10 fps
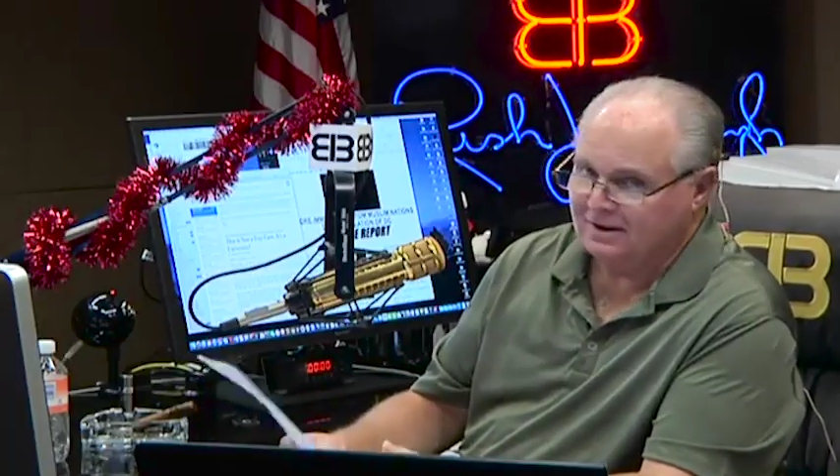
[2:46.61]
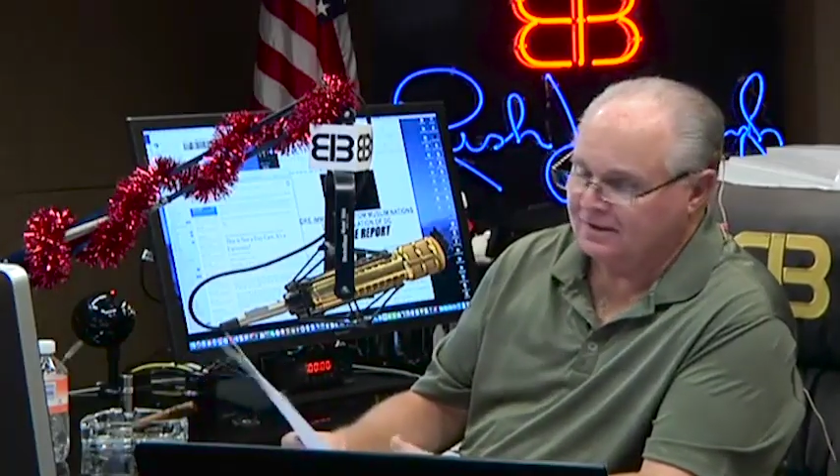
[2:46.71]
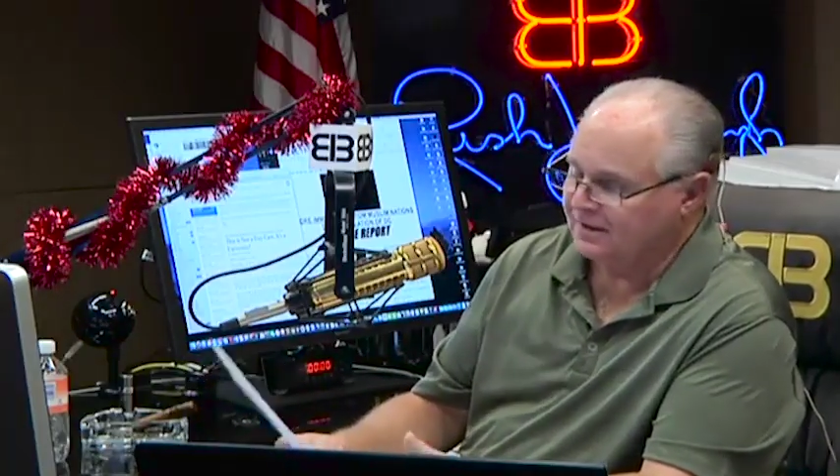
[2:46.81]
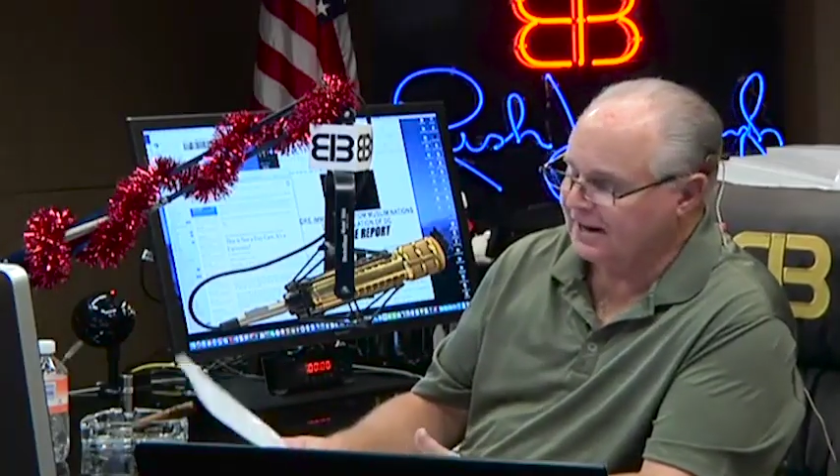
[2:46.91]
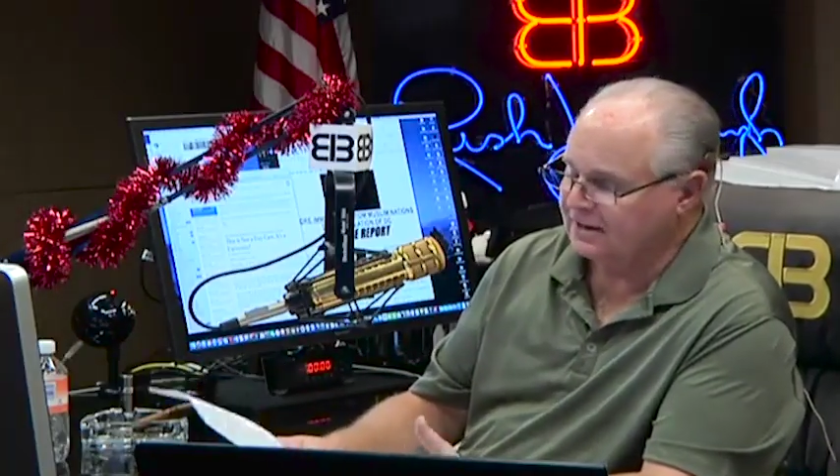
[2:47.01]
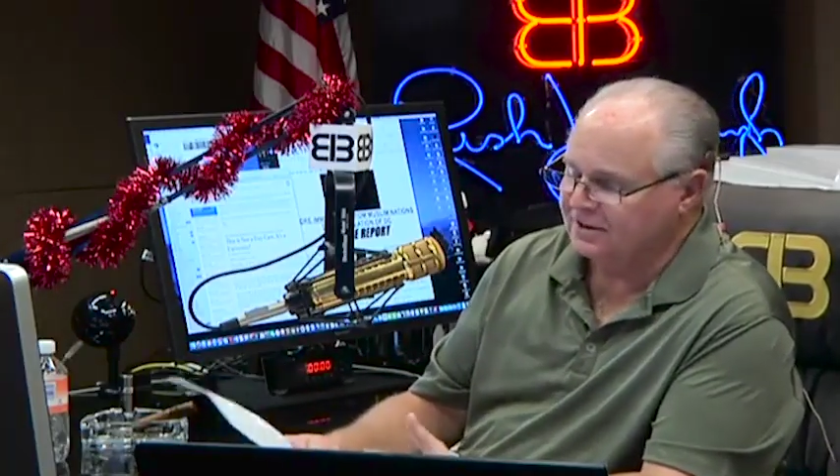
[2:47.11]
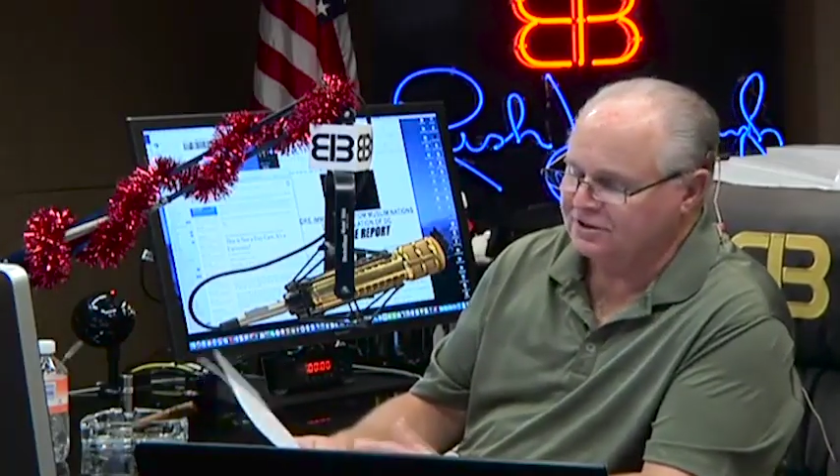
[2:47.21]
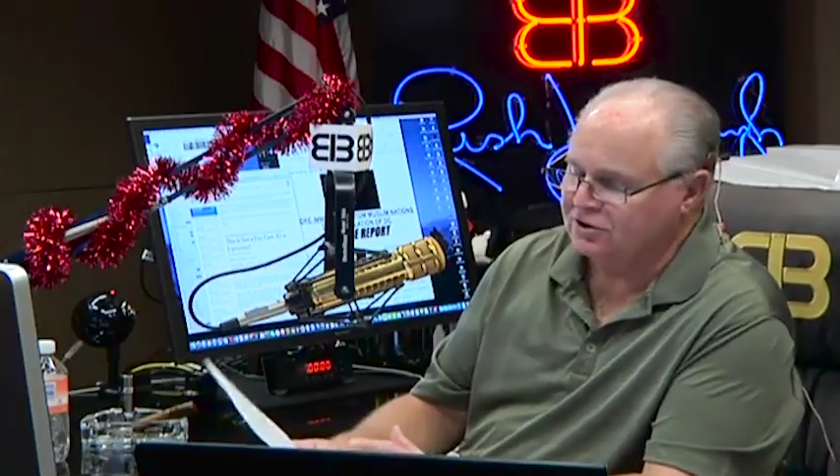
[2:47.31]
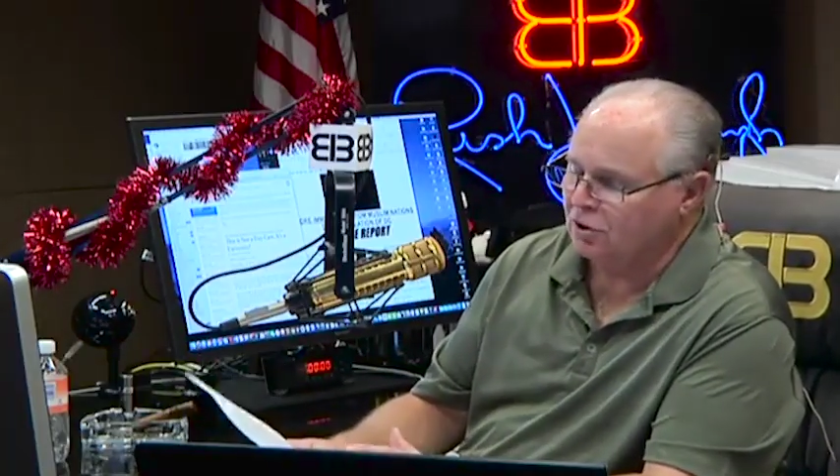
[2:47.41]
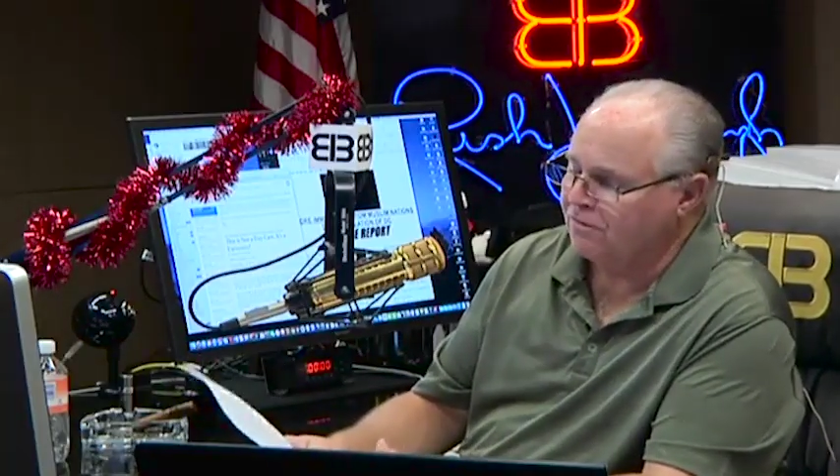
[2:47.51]
That is
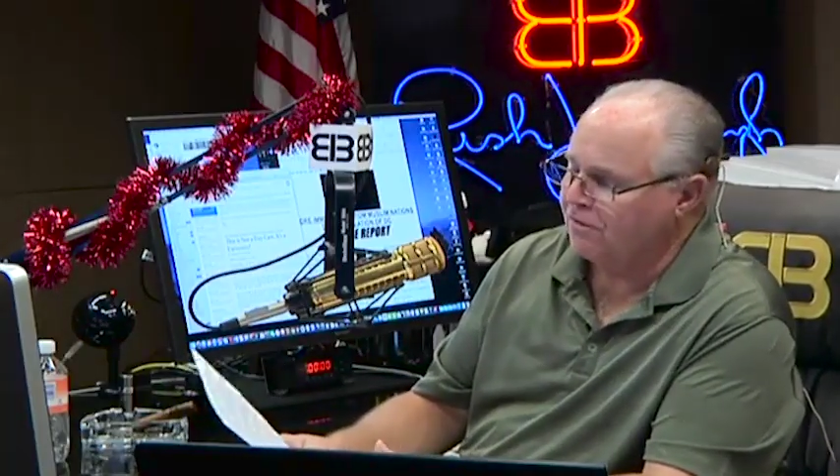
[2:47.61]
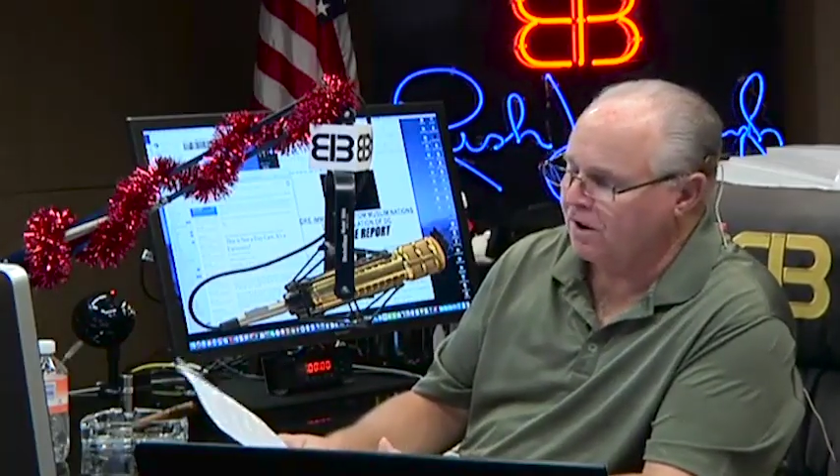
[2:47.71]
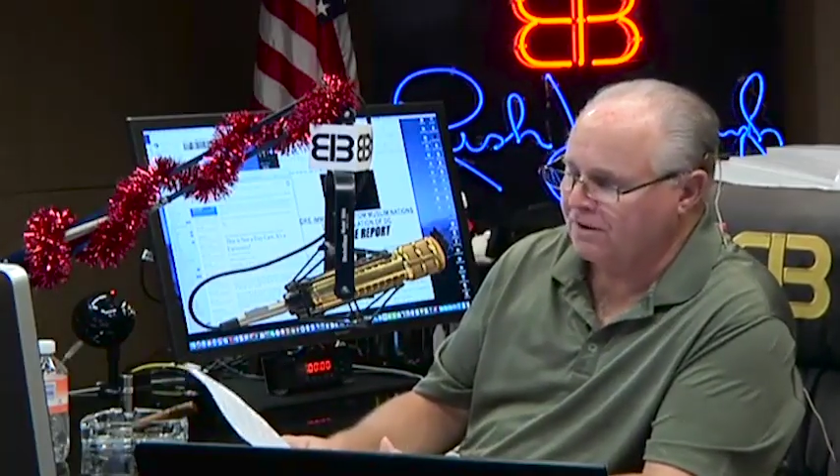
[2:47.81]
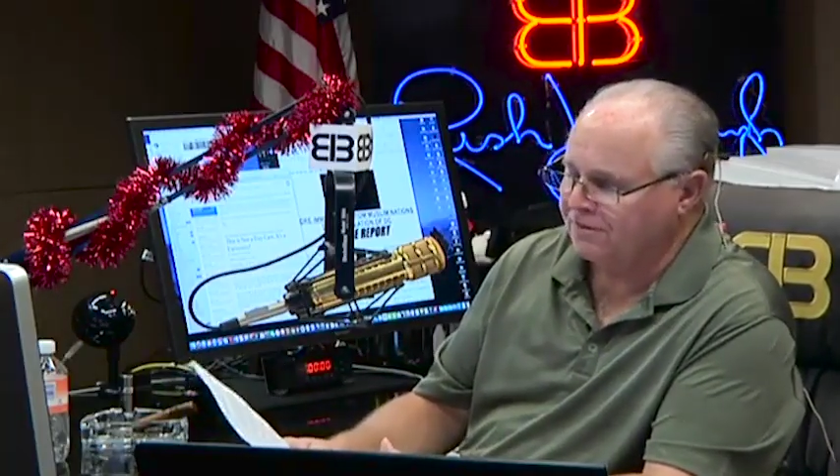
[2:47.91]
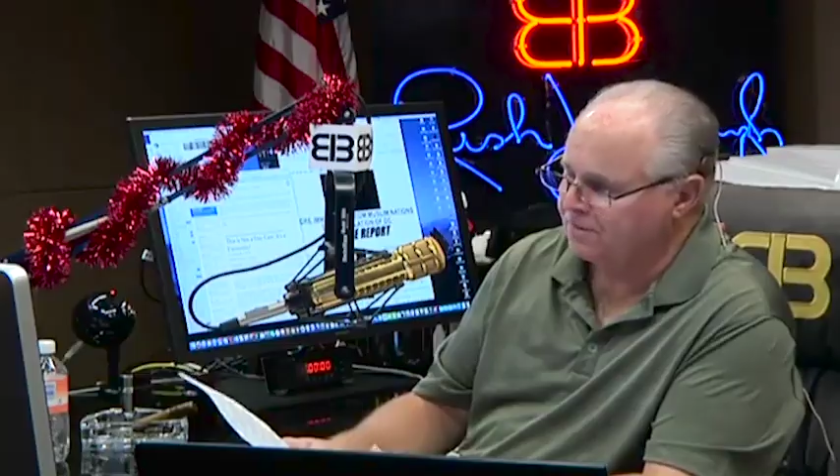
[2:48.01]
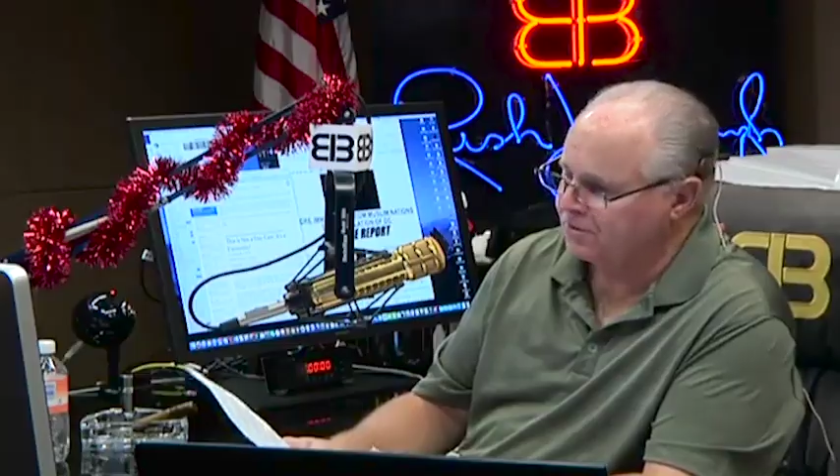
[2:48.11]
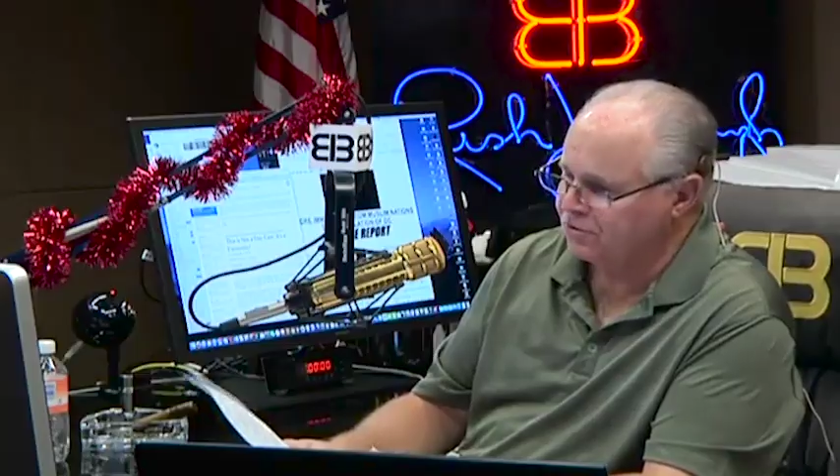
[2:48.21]
so far from the